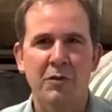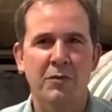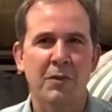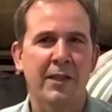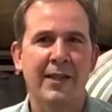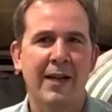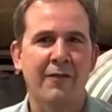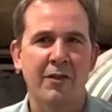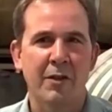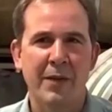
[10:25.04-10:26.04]
really not
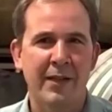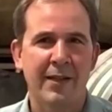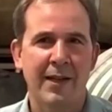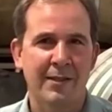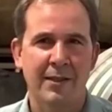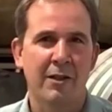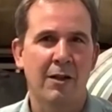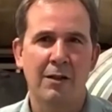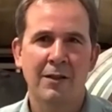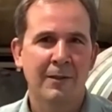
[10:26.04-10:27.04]
very mechanized at
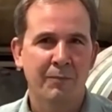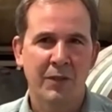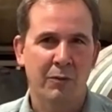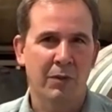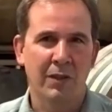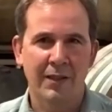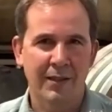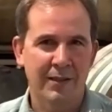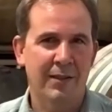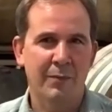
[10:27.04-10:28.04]
all. It really is
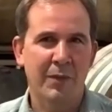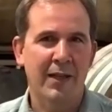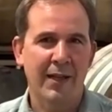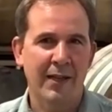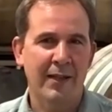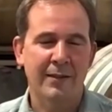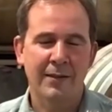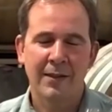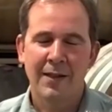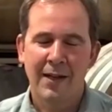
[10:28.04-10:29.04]
done by hand.
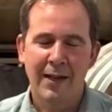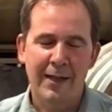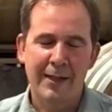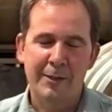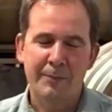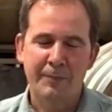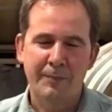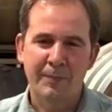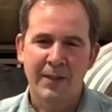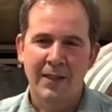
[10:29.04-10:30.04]

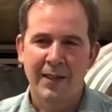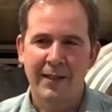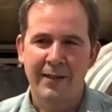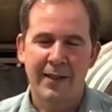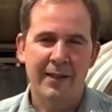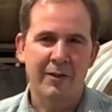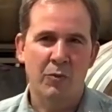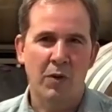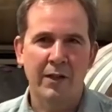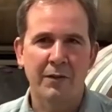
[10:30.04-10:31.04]
And then in the
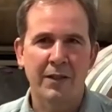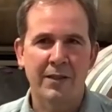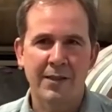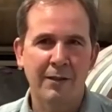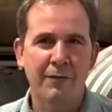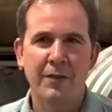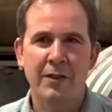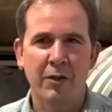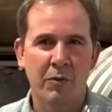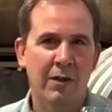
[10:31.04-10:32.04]
winery itself, you know,
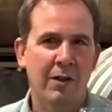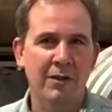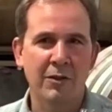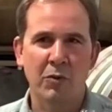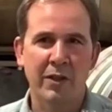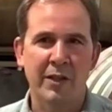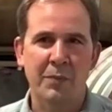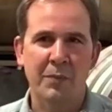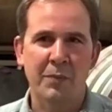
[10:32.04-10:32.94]
we're also working by